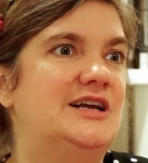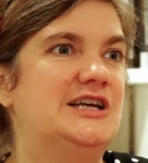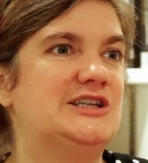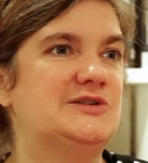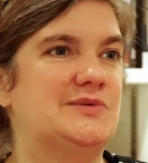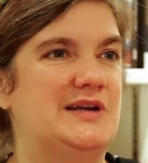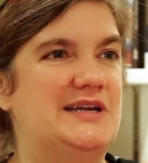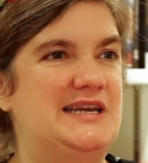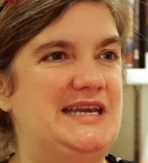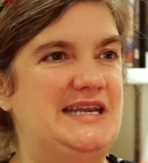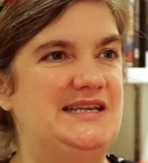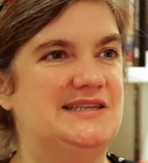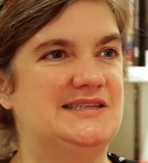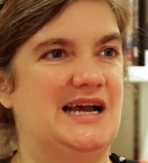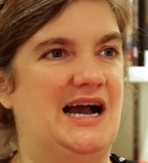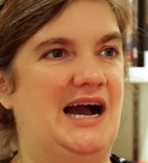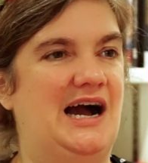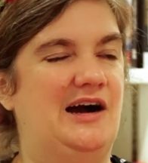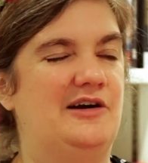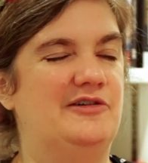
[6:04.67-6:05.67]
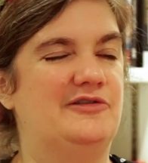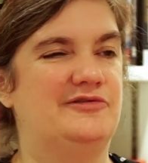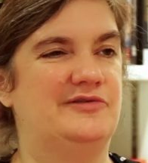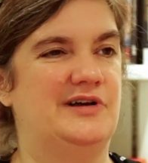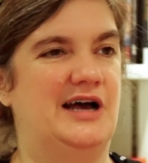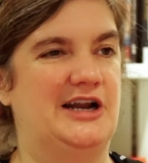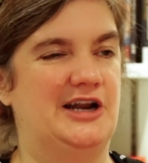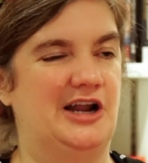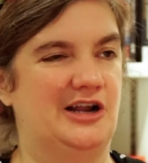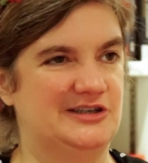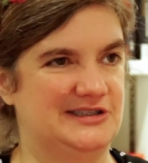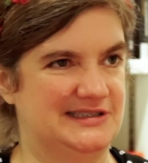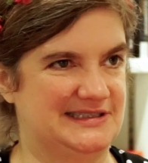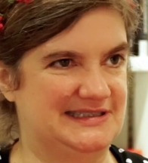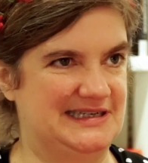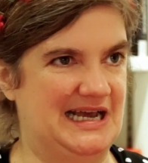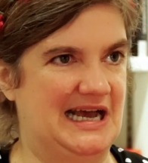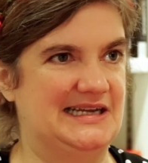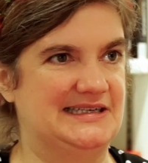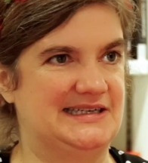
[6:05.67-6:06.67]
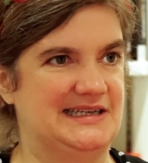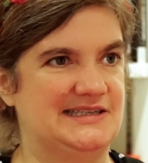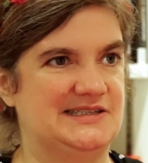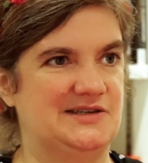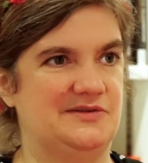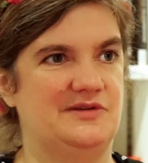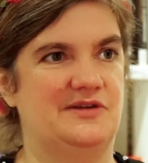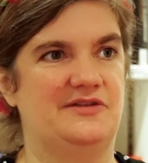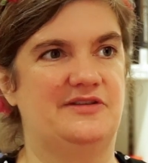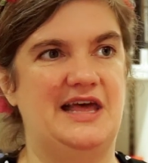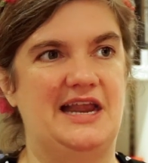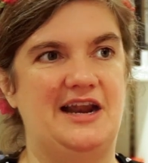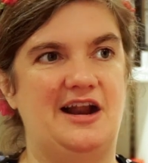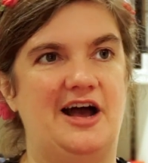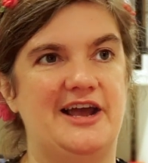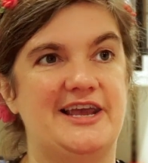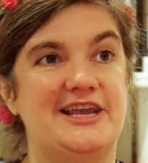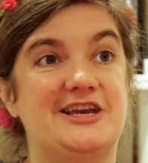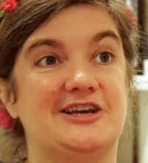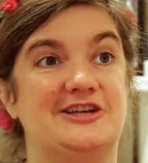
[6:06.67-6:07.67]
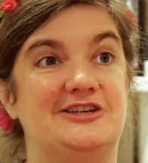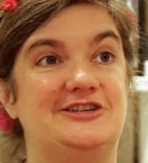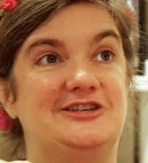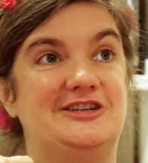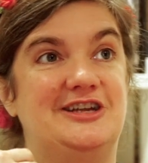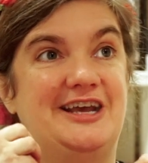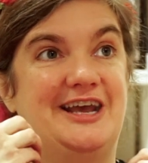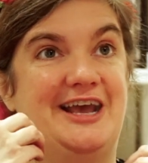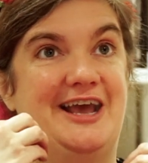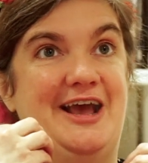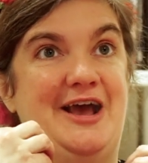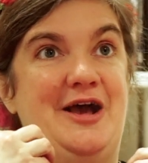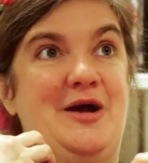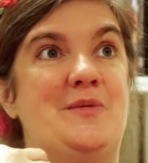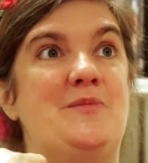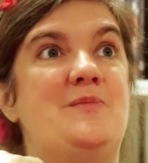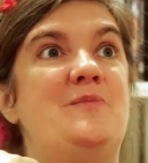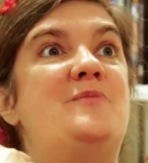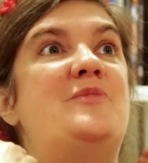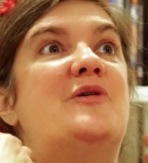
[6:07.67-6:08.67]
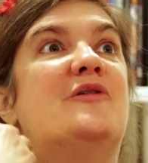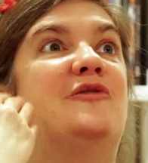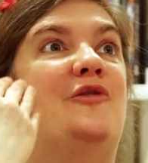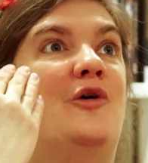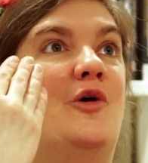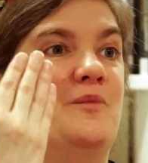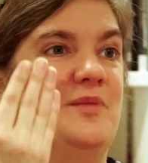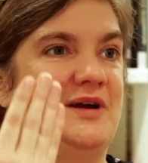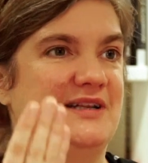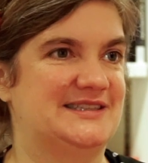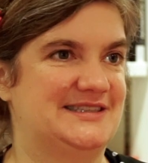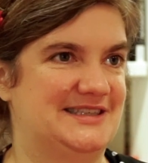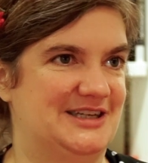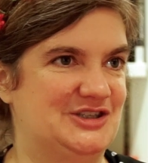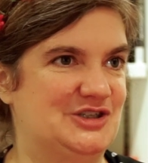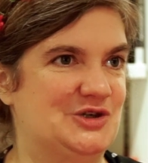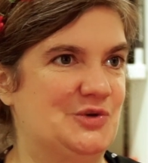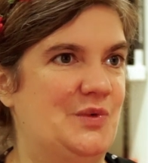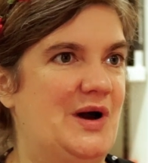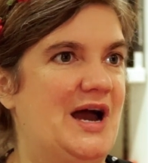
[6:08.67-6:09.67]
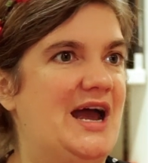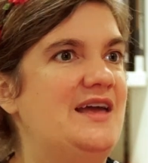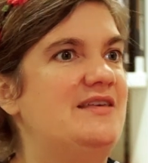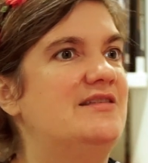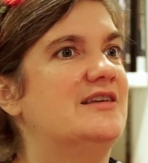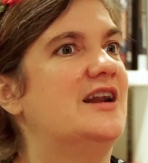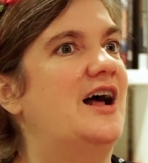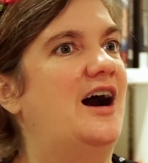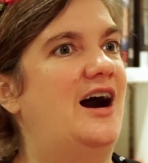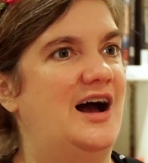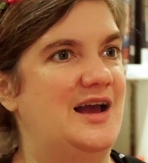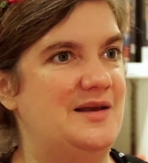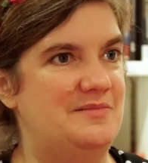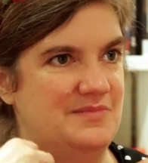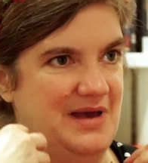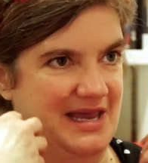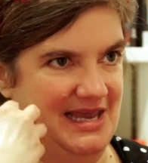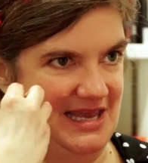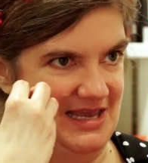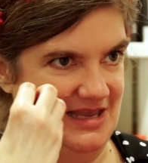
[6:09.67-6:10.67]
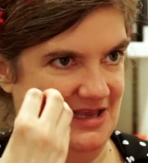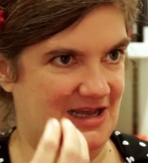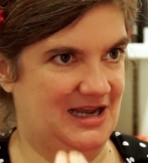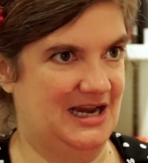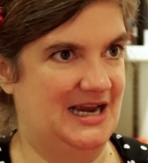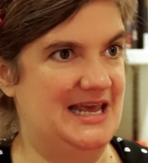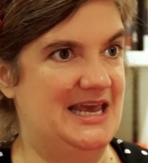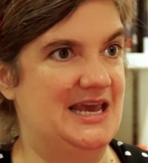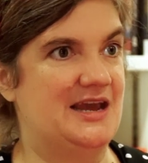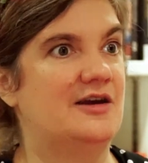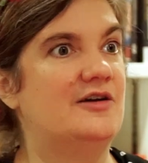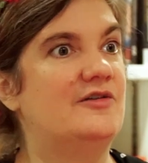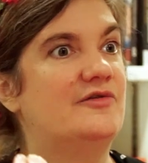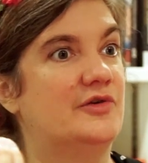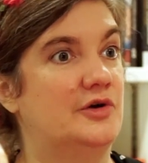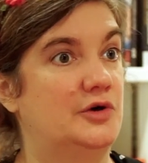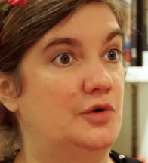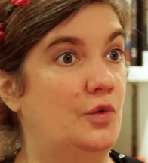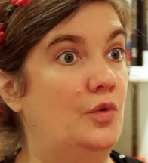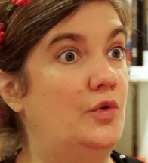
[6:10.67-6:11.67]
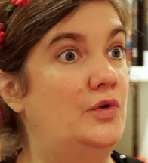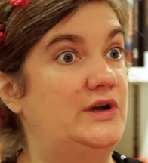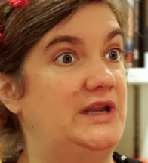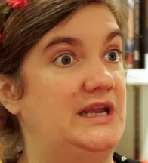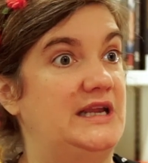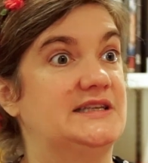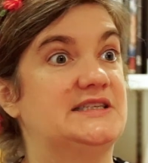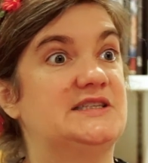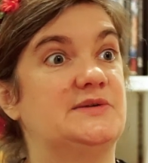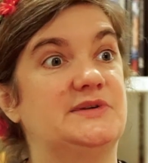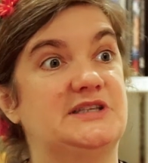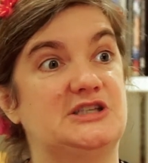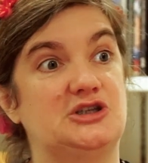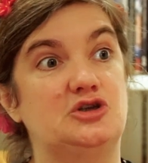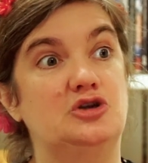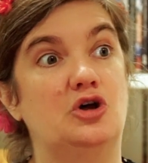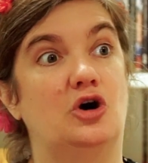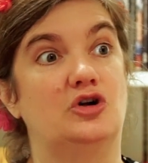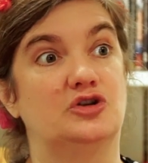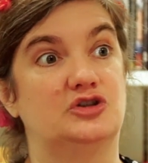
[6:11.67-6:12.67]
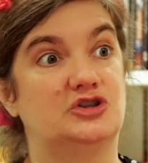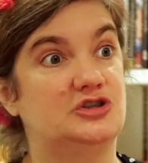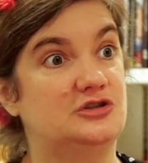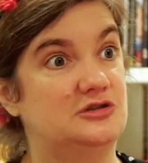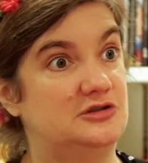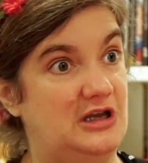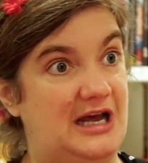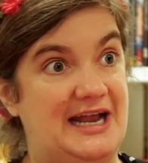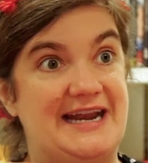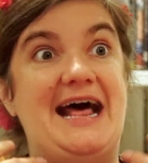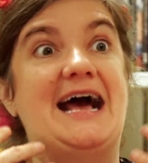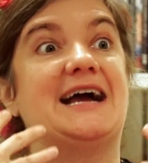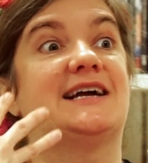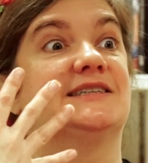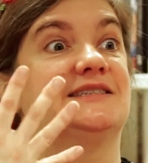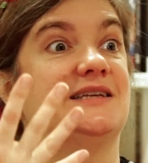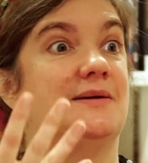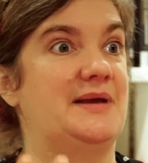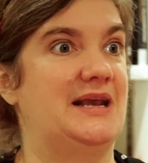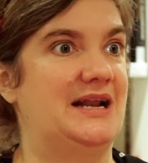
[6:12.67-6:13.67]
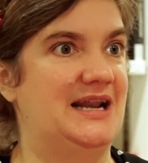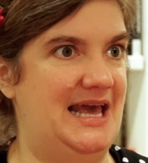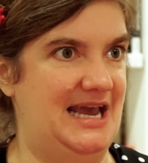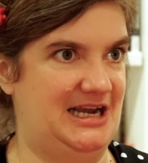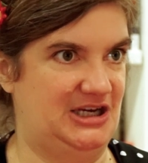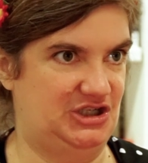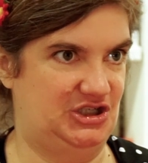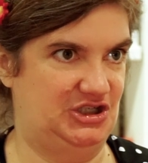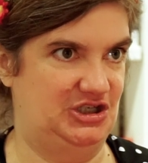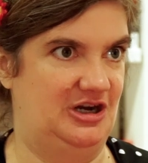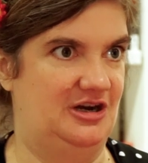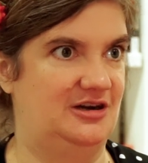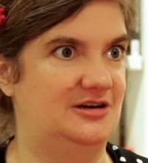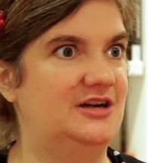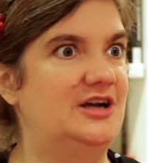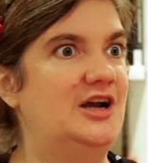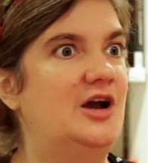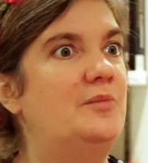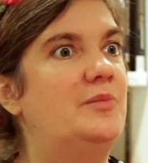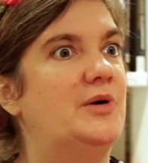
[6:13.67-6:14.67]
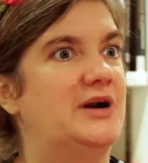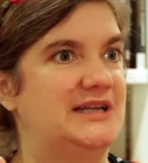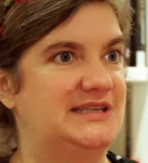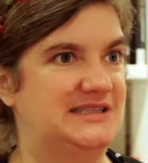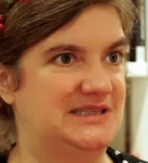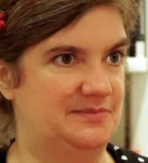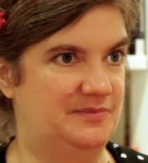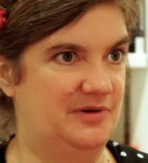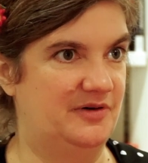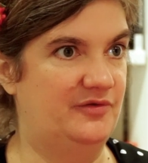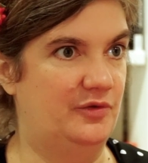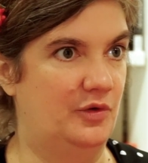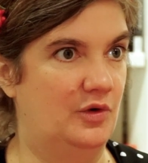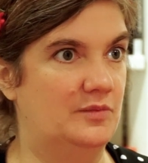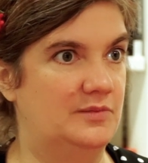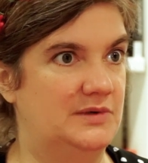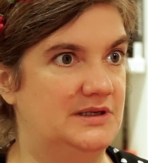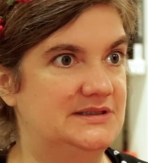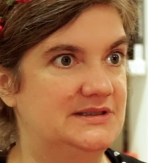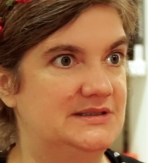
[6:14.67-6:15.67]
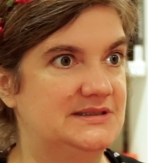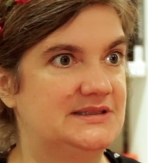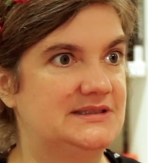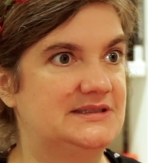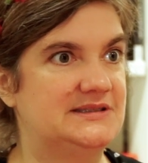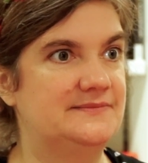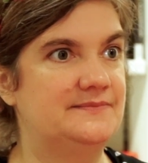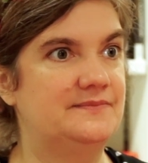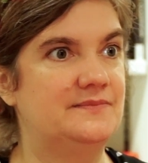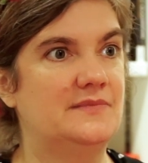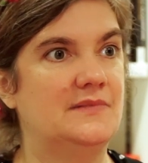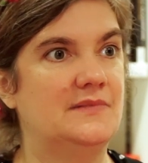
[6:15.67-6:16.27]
So I need to have an understanding so that then I can perform it in such a way that I'm making it clear for an audience, so it's not an academic lecture, but it's a performance.